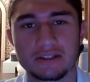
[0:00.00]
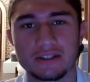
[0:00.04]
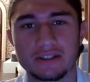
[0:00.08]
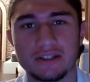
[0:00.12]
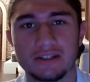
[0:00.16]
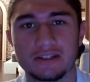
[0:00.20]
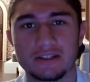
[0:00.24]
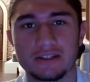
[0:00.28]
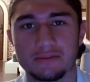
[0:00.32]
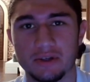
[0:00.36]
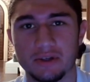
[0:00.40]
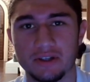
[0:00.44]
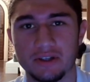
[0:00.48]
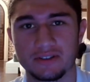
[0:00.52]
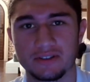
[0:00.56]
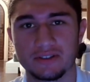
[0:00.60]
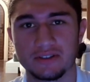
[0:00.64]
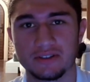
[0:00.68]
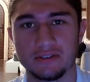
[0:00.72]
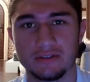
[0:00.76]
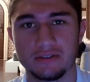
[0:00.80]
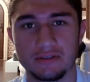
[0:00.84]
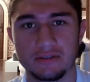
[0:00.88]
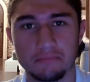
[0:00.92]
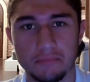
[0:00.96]
Have you ever
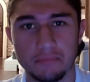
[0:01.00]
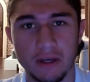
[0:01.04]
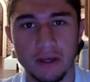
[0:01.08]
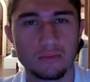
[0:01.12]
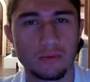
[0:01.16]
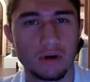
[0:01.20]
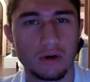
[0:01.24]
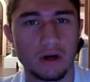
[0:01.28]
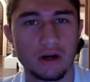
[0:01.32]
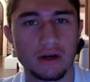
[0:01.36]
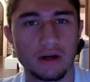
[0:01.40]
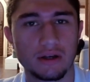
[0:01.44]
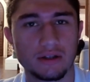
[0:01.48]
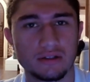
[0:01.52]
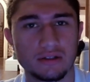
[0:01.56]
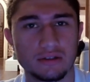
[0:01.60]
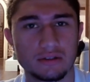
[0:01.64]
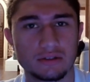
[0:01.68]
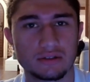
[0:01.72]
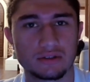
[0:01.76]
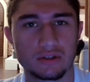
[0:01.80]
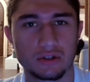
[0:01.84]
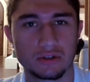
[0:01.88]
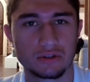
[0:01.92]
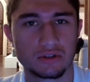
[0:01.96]
wondered why
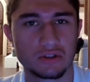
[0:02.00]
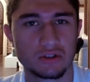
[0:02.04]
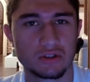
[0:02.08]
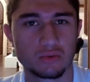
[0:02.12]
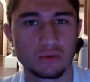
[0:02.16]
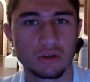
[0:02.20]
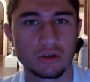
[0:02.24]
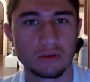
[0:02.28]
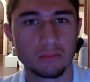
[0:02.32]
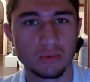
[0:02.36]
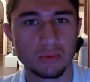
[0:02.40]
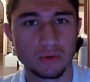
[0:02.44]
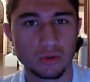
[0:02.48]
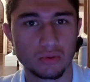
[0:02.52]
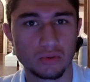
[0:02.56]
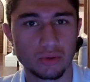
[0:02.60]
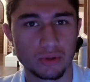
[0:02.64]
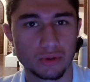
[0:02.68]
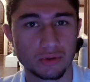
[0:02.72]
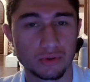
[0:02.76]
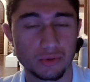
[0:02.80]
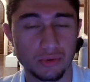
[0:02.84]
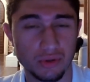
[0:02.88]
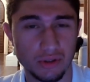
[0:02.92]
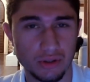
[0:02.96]
surgeons wear blue or
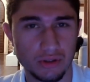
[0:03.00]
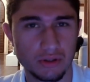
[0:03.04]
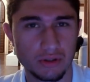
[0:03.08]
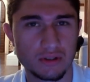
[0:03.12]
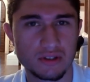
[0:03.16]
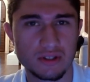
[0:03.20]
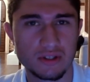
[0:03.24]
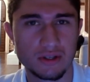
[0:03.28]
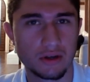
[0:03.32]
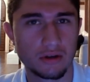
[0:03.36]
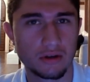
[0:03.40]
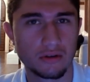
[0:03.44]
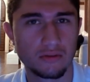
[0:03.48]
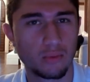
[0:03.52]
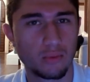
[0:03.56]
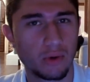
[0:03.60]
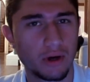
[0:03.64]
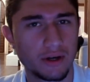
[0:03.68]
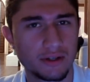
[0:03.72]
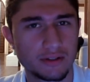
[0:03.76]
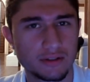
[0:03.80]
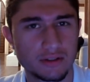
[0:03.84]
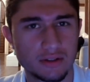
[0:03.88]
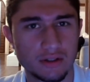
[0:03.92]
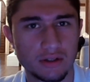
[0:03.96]
green instead of
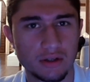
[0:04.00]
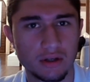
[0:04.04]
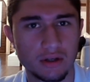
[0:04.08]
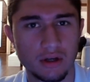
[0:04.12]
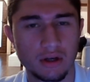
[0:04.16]
white?